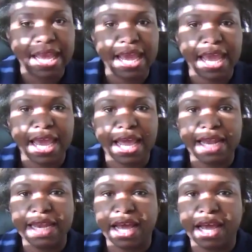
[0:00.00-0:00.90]
Mm-hmm.
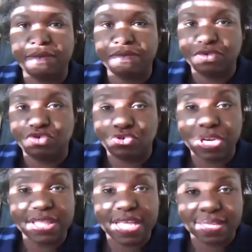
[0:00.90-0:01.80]
And
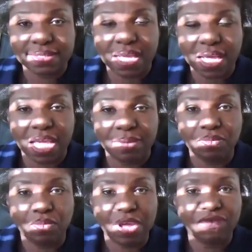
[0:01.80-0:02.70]
during that
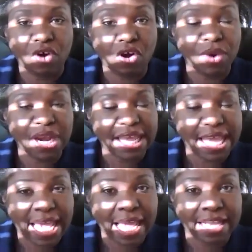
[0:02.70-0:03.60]
time, we've
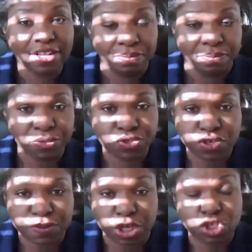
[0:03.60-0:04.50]
already had,
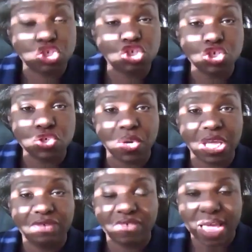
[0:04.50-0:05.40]
2
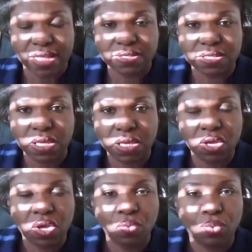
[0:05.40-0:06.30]
events
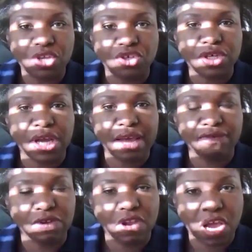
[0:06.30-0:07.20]
which
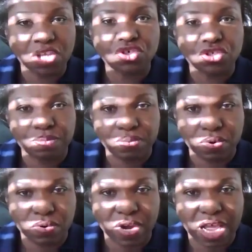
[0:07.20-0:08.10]
have launched the
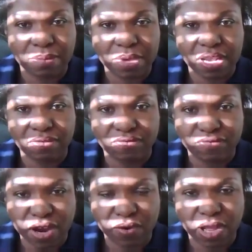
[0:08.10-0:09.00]
program in a
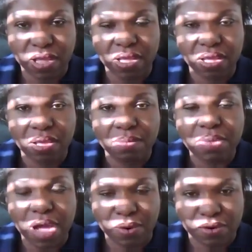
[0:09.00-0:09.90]
very
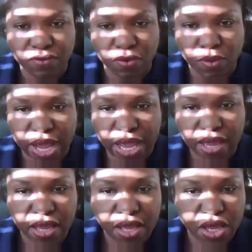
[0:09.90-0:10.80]
powerful
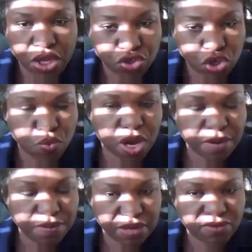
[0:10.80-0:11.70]
way. So you
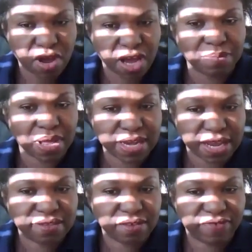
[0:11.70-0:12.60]
wanted me to talk about
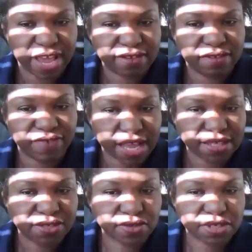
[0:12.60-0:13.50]
Next Advance
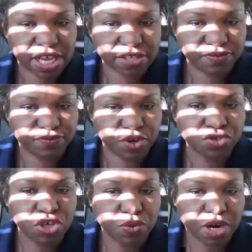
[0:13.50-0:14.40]
events as
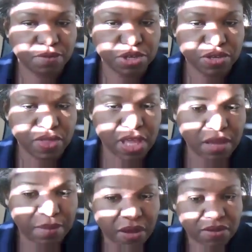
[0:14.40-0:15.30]
first, or you wanted me to
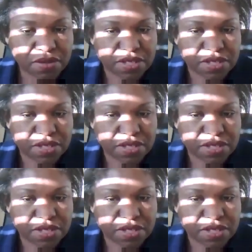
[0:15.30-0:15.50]
think about